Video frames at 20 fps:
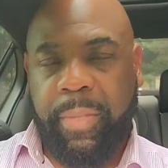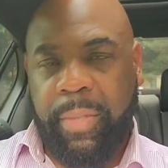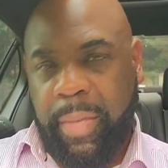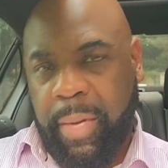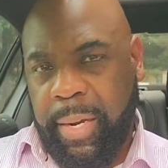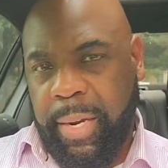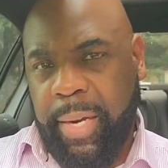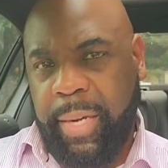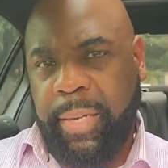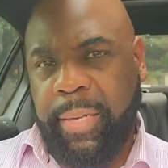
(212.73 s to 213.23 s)

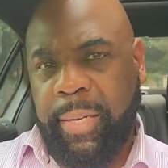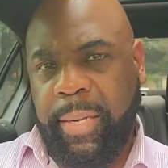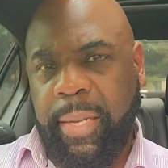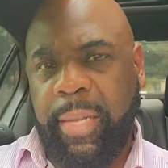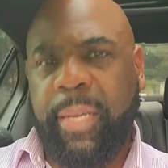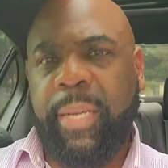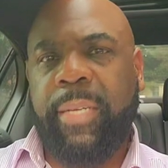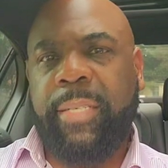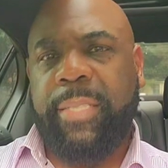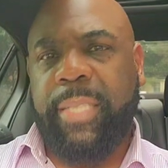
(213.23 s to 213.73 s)
All right?
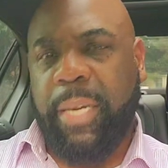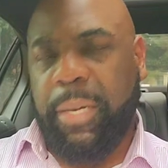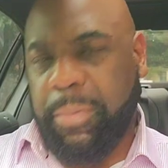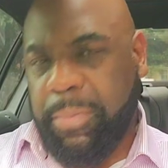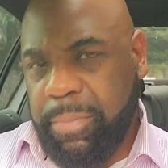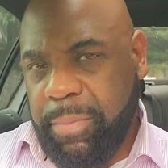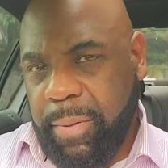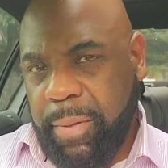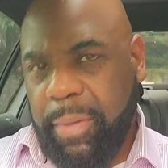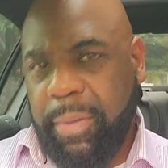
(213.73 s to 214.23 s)
So,
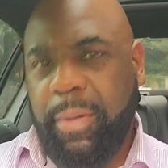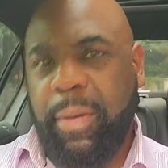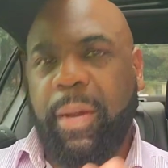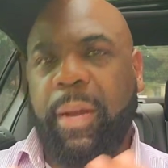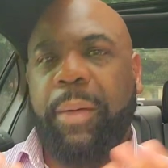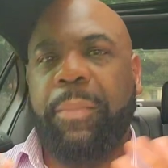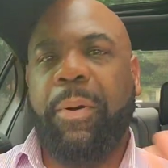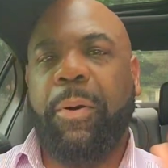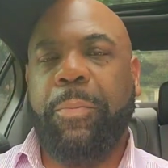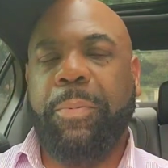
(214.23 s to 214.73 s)

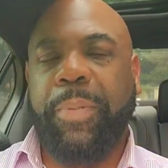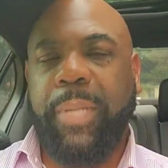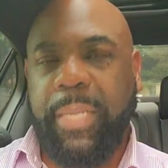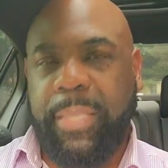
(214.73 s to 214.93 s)
hoping